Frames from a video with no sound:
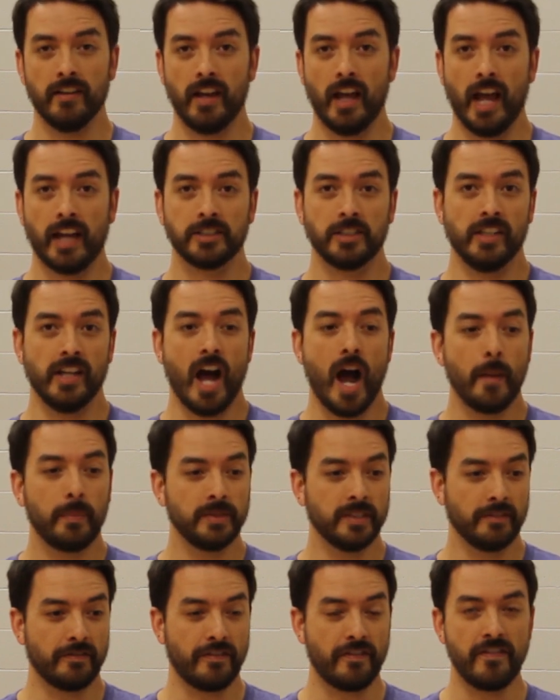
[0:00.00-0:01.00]
actually the
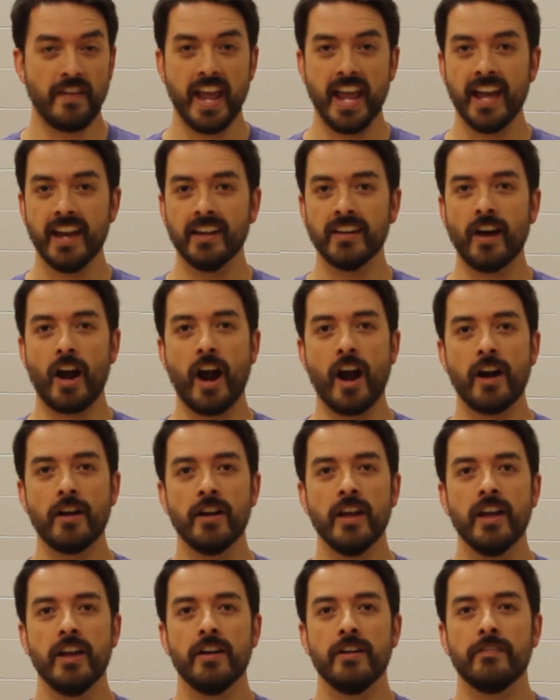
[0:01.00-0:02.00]
opposite, fan our
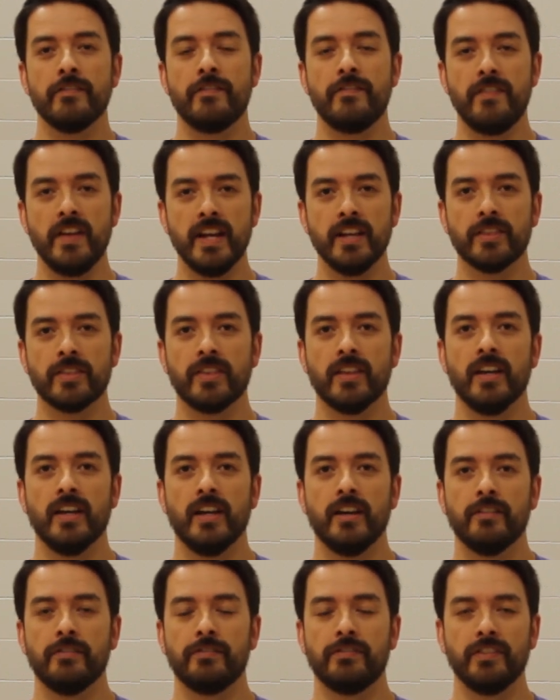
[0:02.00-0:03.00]
faith
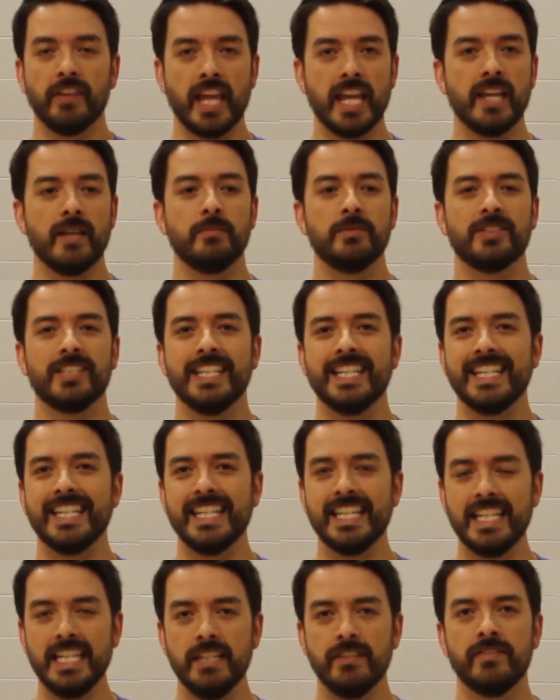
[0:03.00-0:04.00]
flames
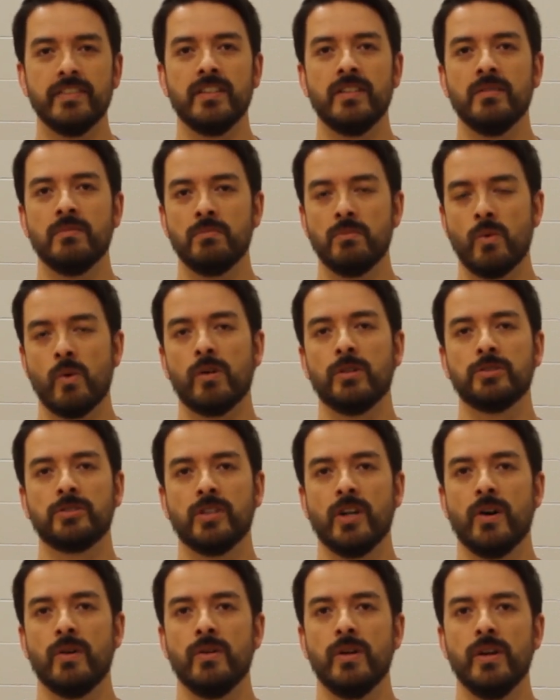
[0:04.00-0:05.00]
even more
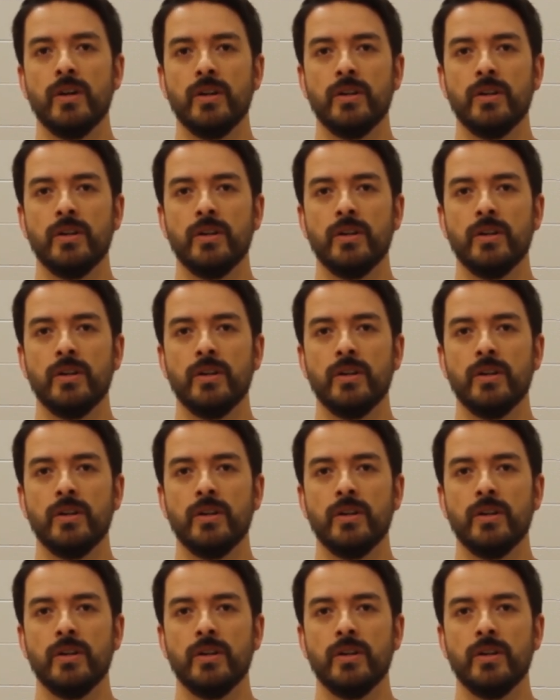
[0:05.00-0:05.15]
so